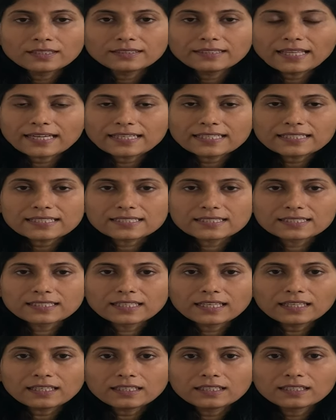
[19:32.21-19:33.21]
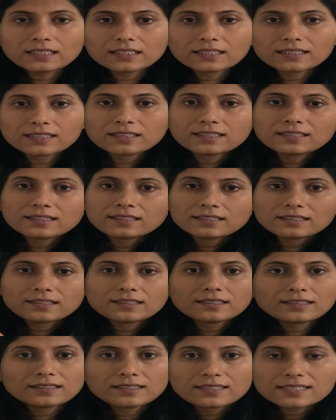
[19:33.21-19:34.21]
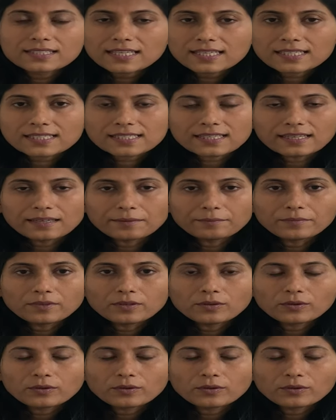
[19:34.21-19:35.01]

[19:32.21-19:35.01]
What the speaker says: That is the 6th limb.